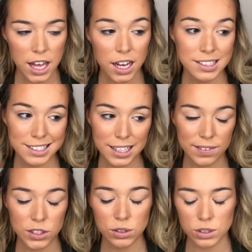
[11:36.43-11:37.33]
I still
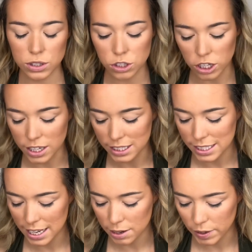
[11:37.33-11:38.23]
have to use Duraline
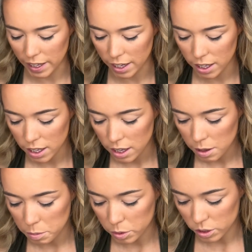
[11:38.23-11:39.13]
today with it,
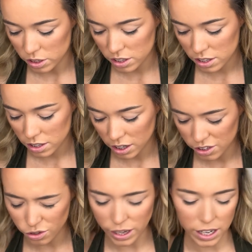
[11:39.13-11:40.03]
but
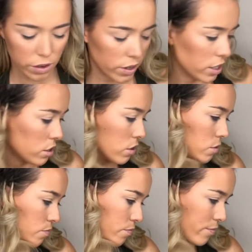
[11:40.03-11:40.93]
I do anyway, so.